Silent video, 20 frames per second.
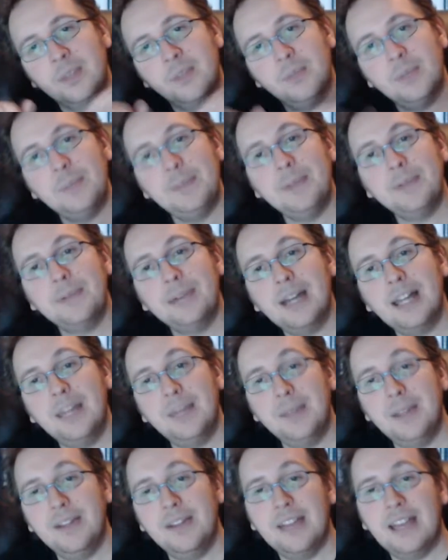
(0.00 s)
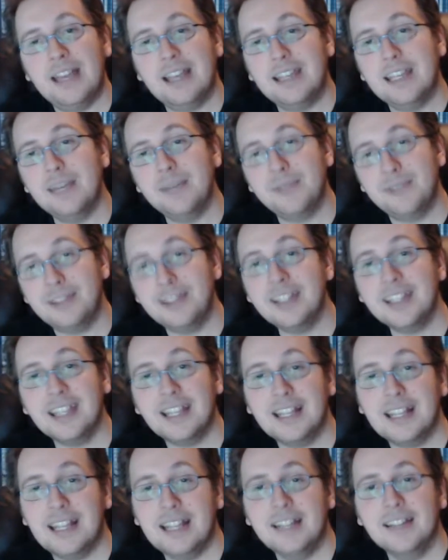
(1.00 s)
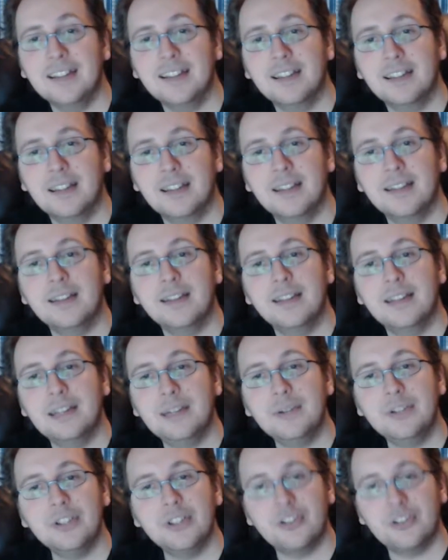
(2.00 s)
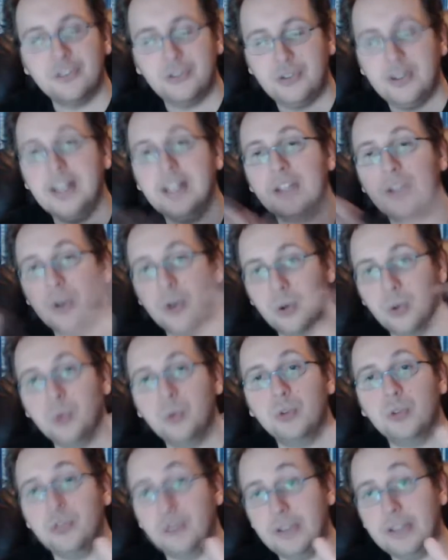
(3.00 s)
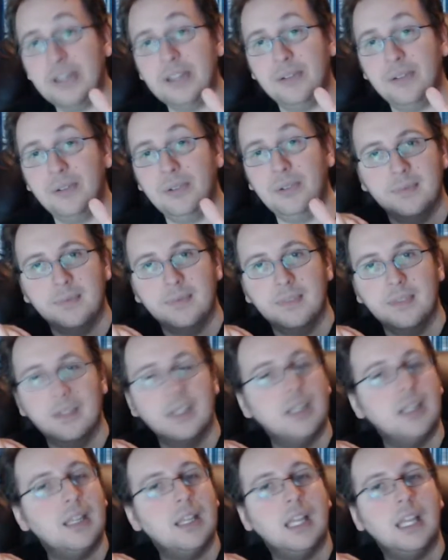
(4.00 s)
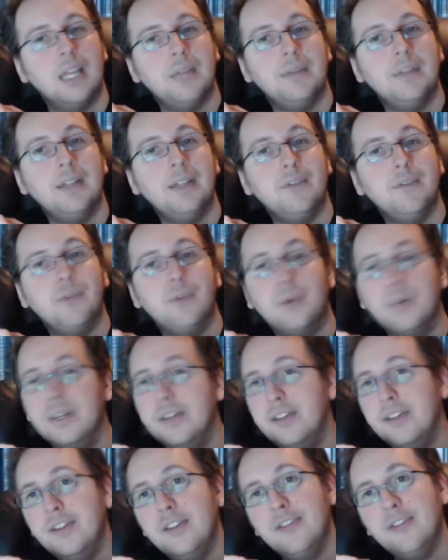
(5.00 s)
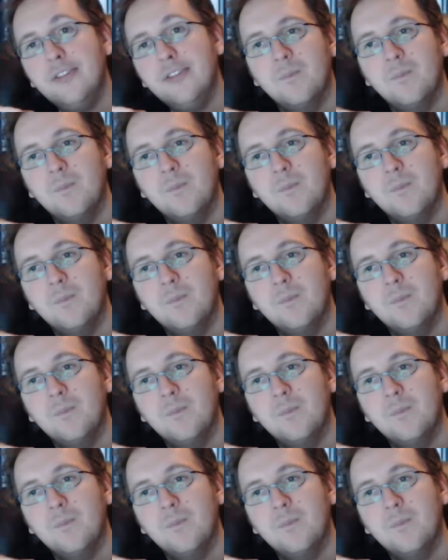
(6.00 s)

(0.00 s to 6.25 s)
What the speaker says: My big problem is I kept thinking that they were just treading old ground. I mean, they have voices.